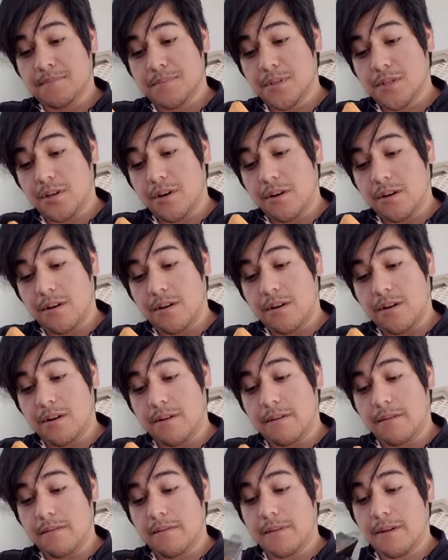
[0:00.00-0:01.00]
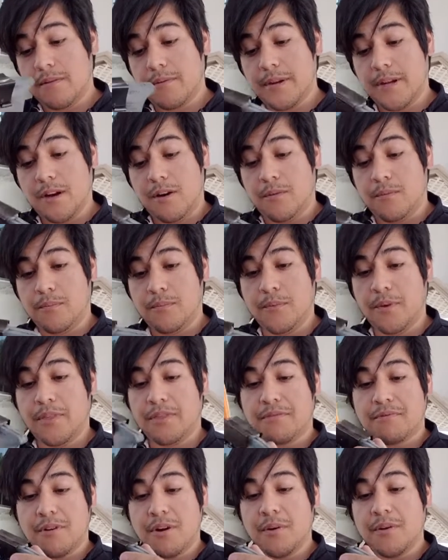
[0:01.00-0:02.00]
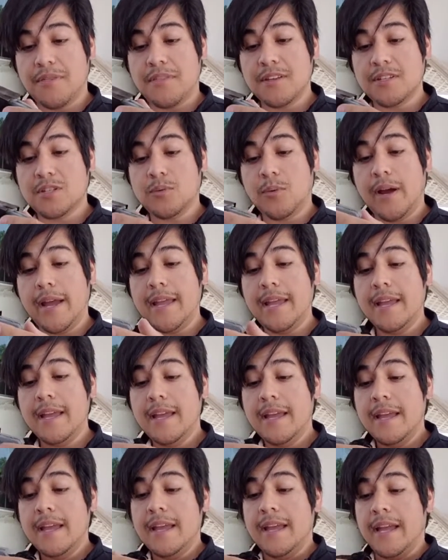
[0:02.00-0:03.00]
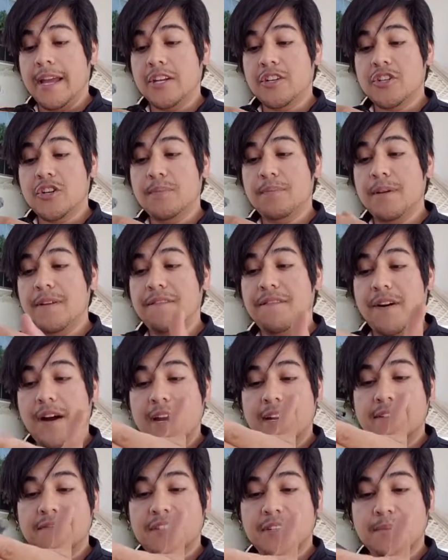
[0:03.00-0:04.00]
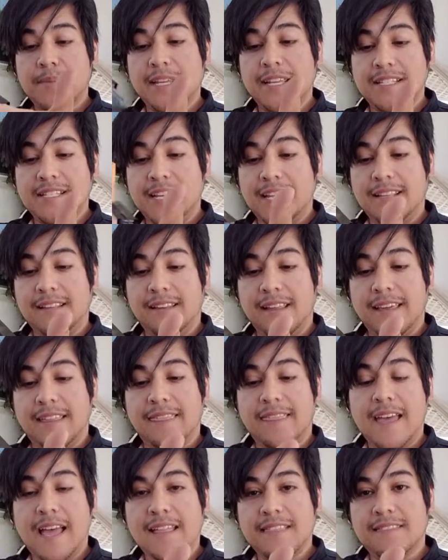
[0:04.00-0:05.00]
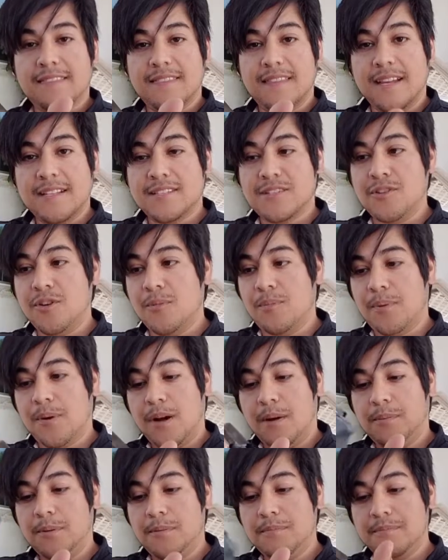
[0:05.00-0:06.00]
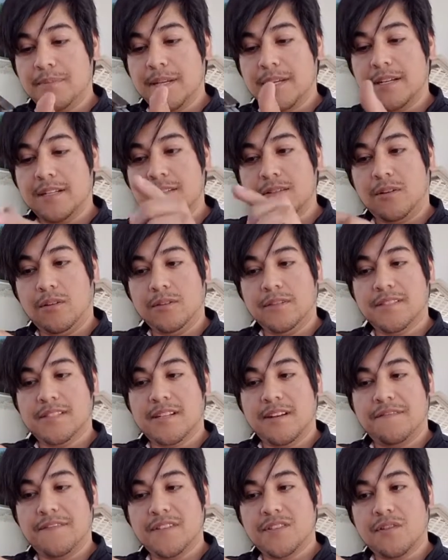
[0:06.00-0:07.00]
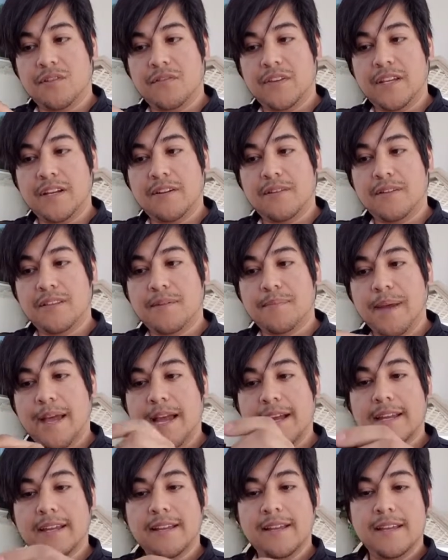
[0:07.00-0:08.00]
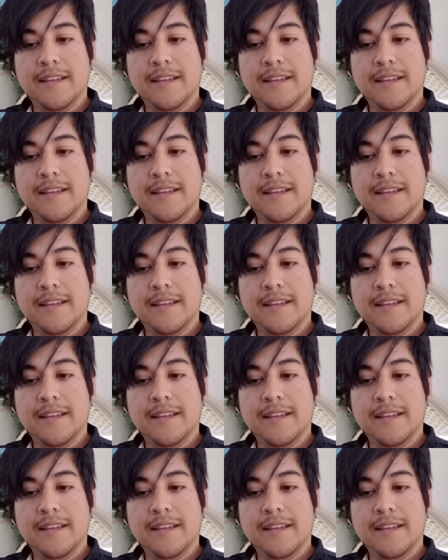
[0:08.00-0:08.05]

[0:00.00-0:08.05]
So there we go. We throw it this way it should be fine if somebody gets hit like that. That's no problem because all the stuff is over here in the back.